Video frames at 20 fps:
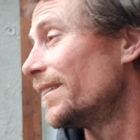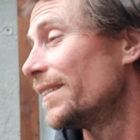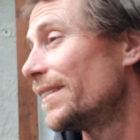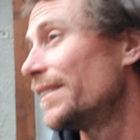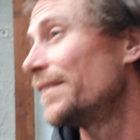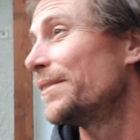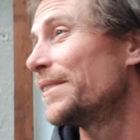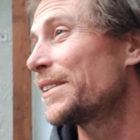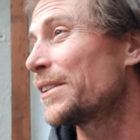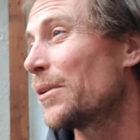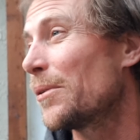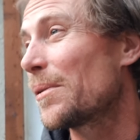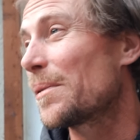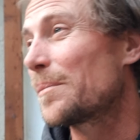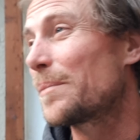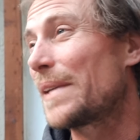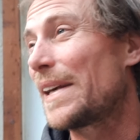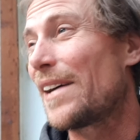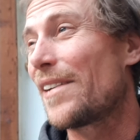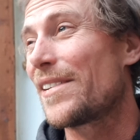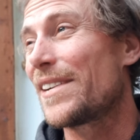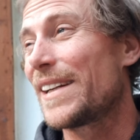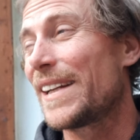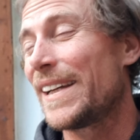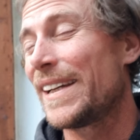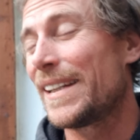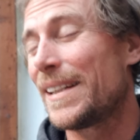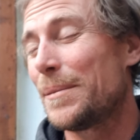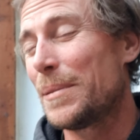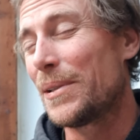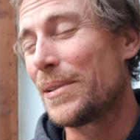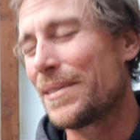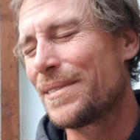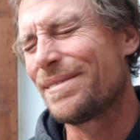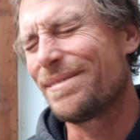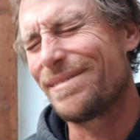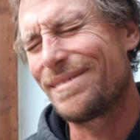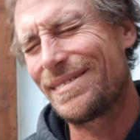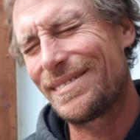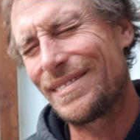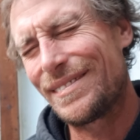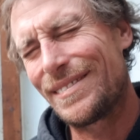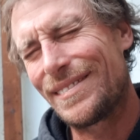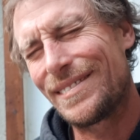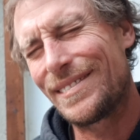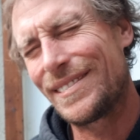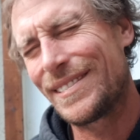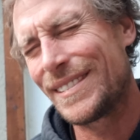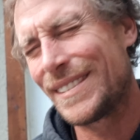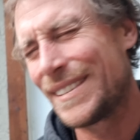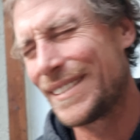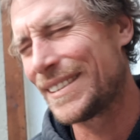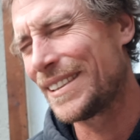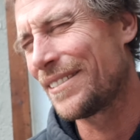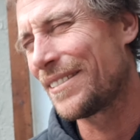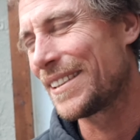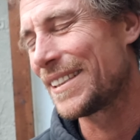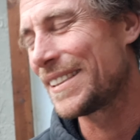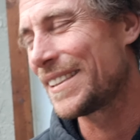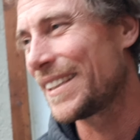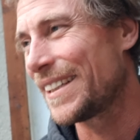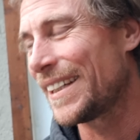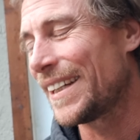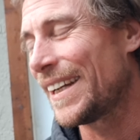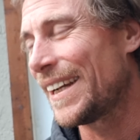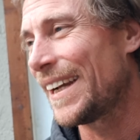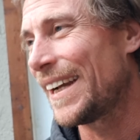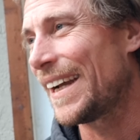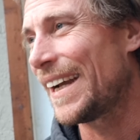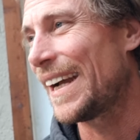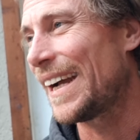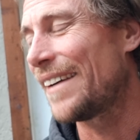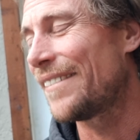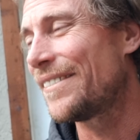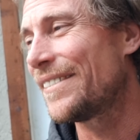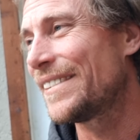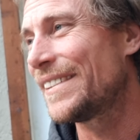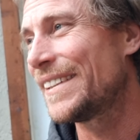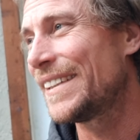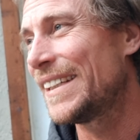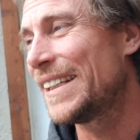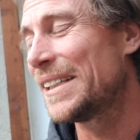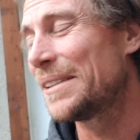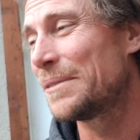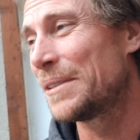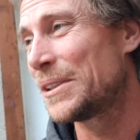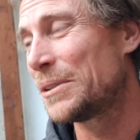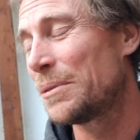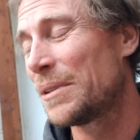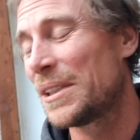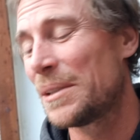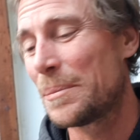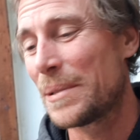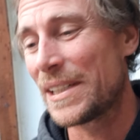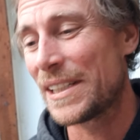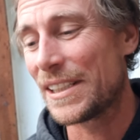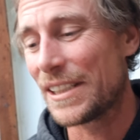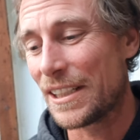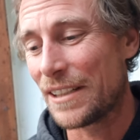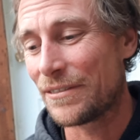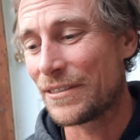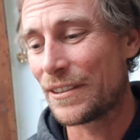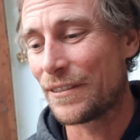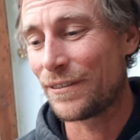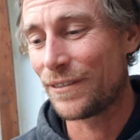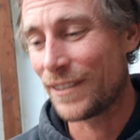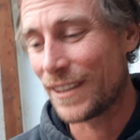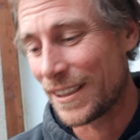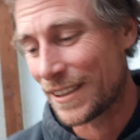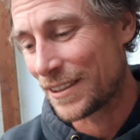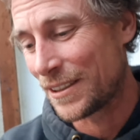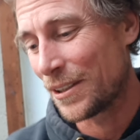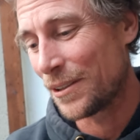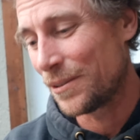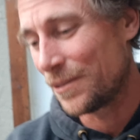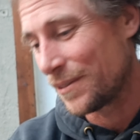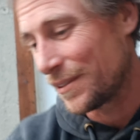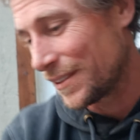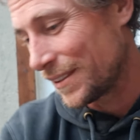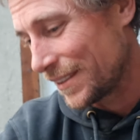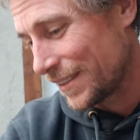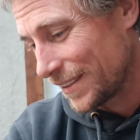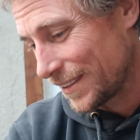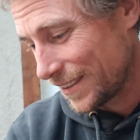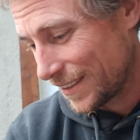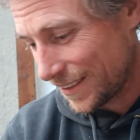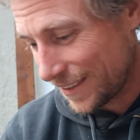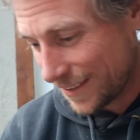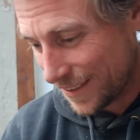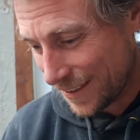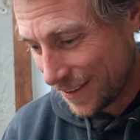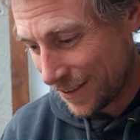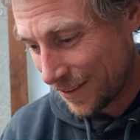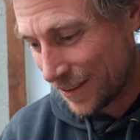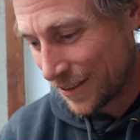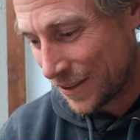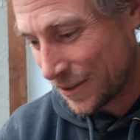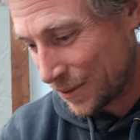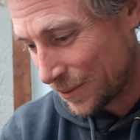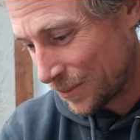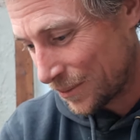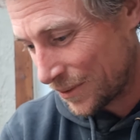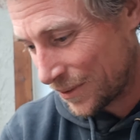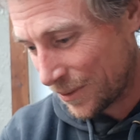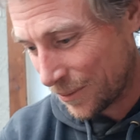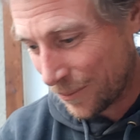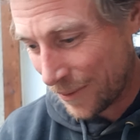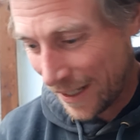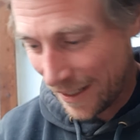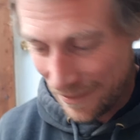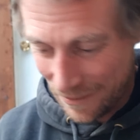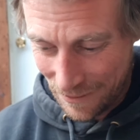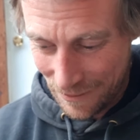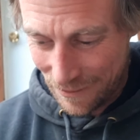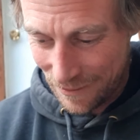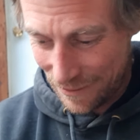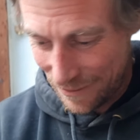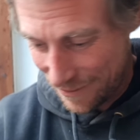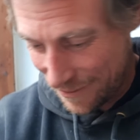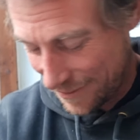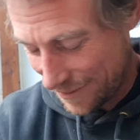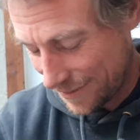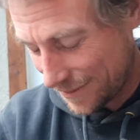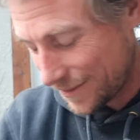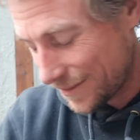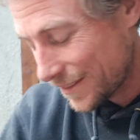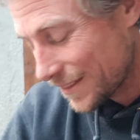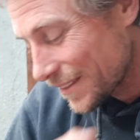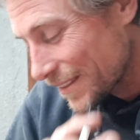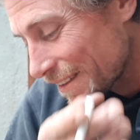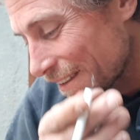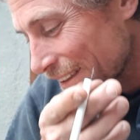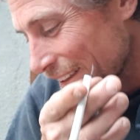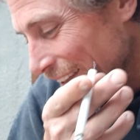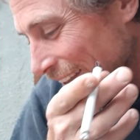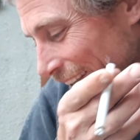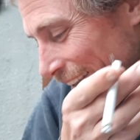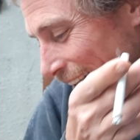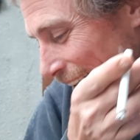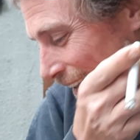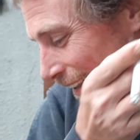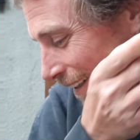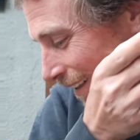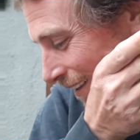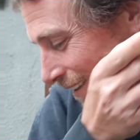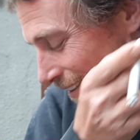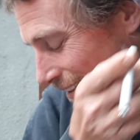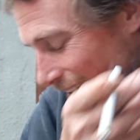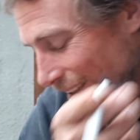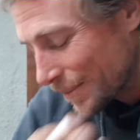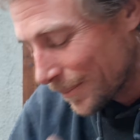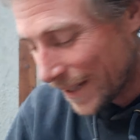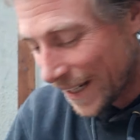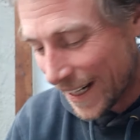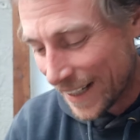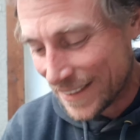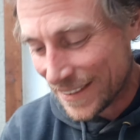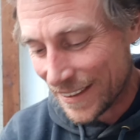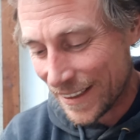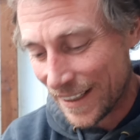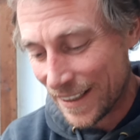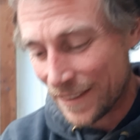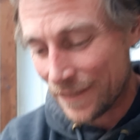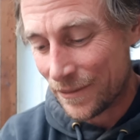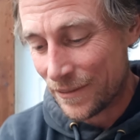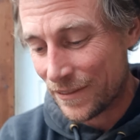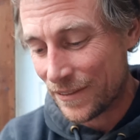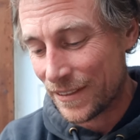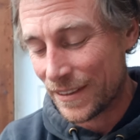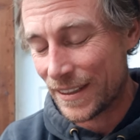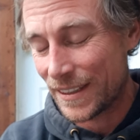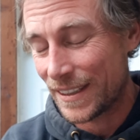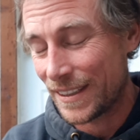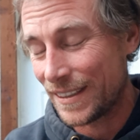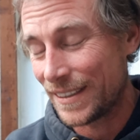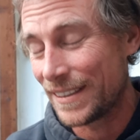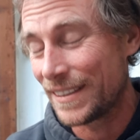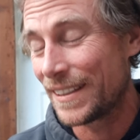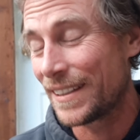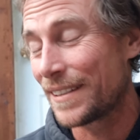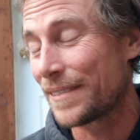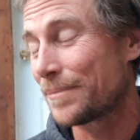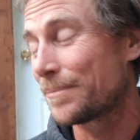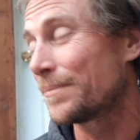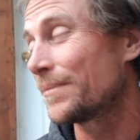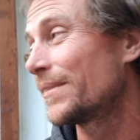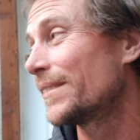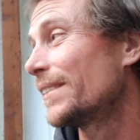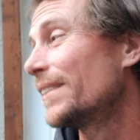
It was going brown and I had about, I want to say a half a liter, which would have been enough to flood coat or to, to wet the, uh, the backside of the um,